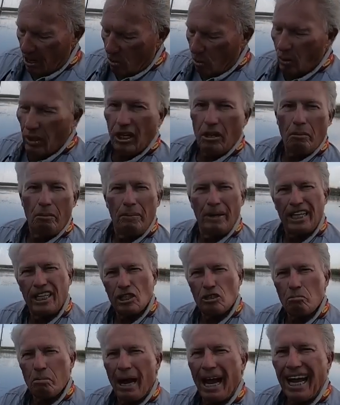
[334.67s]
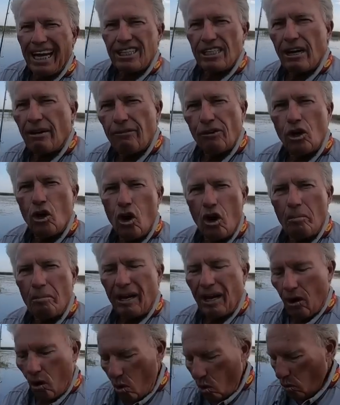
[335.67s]
One of the biggest bass I ever caught
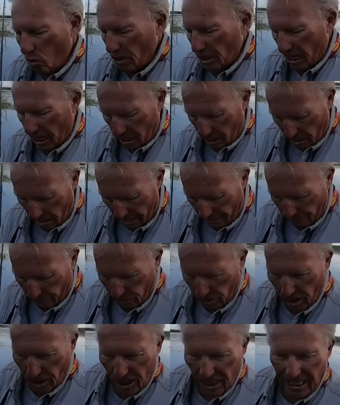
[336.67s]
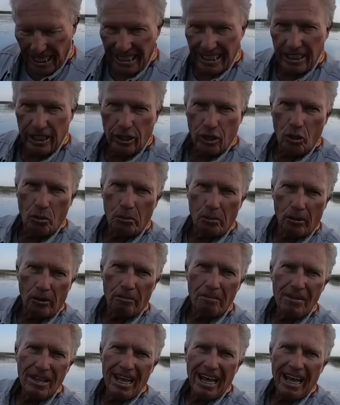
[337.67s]
my whole entire life was at Santee Cooper.